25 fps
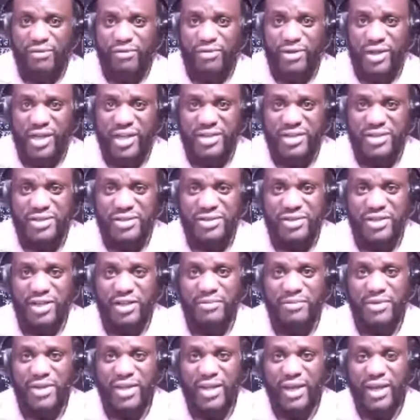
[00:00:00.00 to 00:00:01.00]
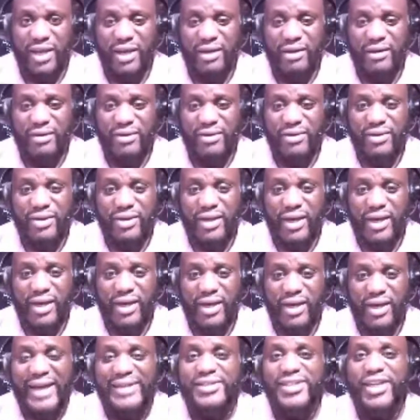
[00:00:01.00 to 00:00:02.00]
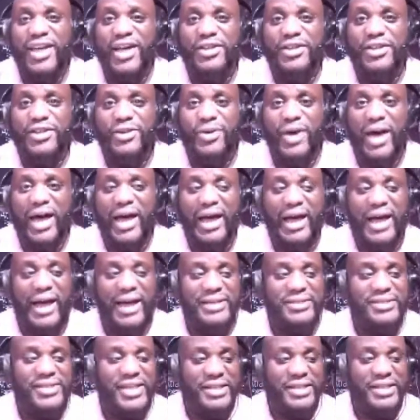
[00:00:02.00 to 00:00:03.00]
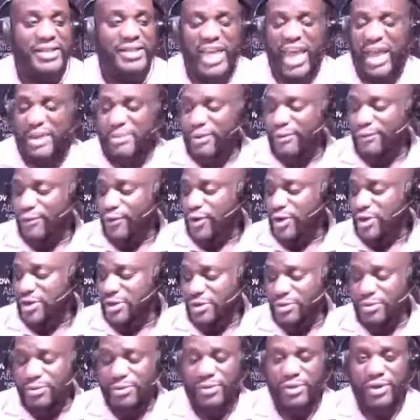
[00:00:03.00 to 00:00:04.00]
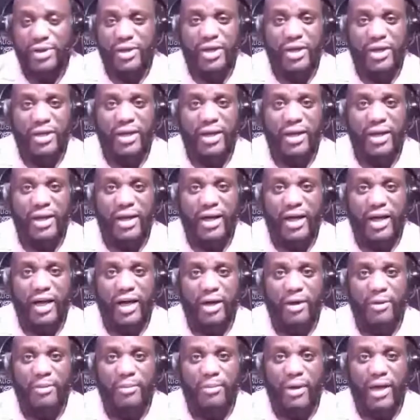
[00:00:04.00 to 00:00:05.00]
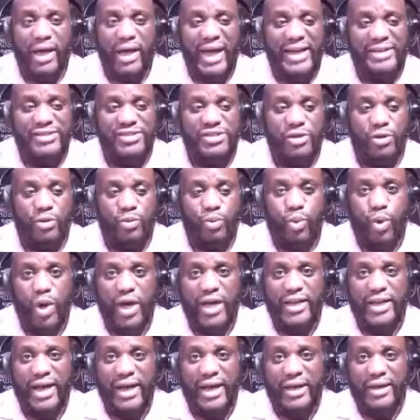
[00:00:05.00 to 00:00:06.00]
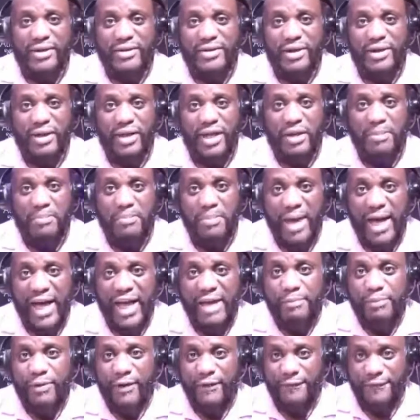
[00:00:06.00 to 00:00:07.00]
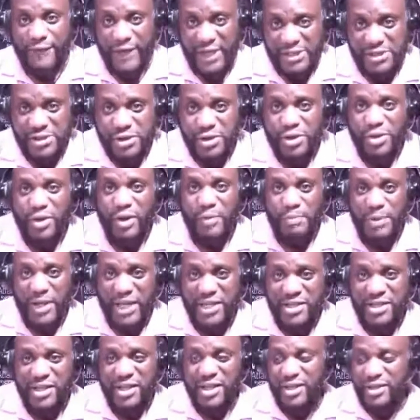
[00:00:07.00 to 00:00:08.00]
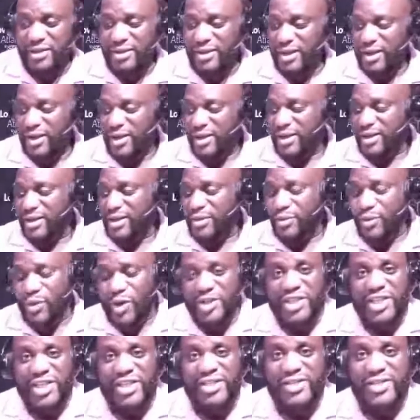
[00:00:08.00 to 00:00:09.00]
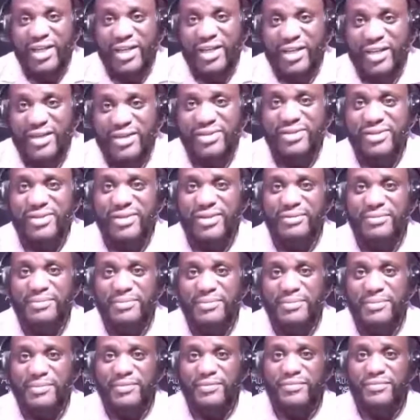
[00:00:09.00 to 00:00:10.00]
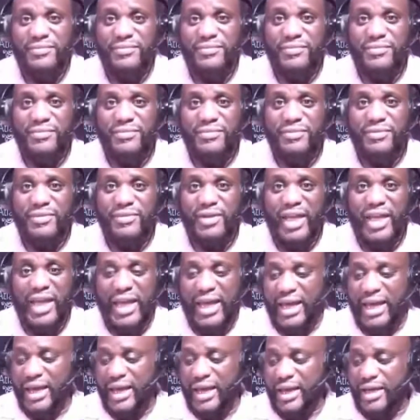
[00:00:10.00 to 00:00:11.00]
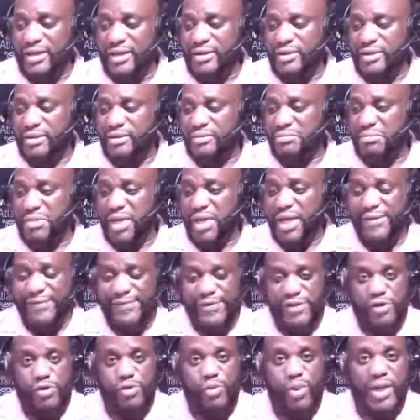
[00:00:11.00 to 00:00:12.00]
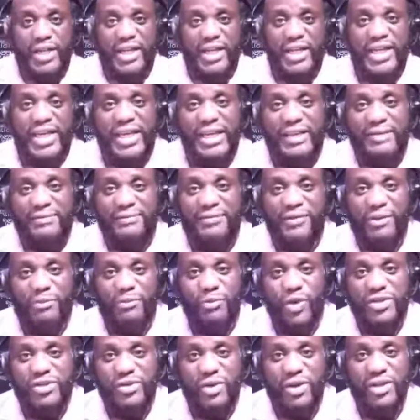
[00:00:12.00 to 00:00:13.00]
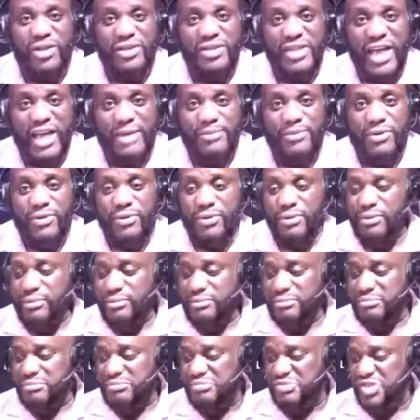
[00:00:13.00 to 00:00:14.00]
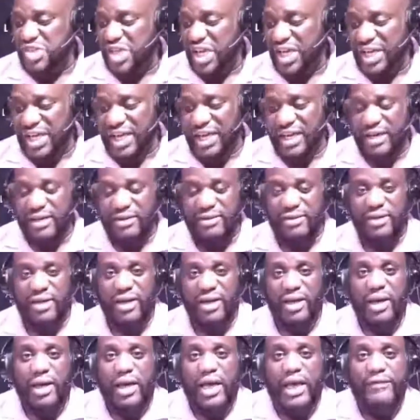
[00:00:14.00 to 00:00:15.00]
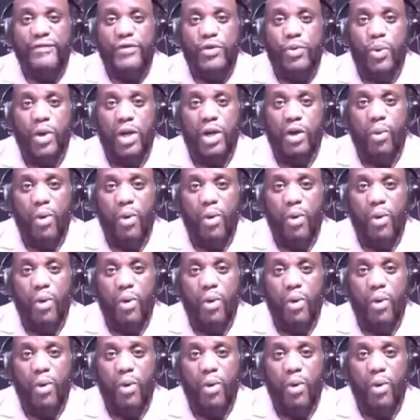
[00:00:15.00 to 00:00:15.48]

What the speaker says: I tell you, I set the table for you as to what, in my professional opinion, what this is. And if you want to eat from what's on the table, dig in. If you want to walk away from the table,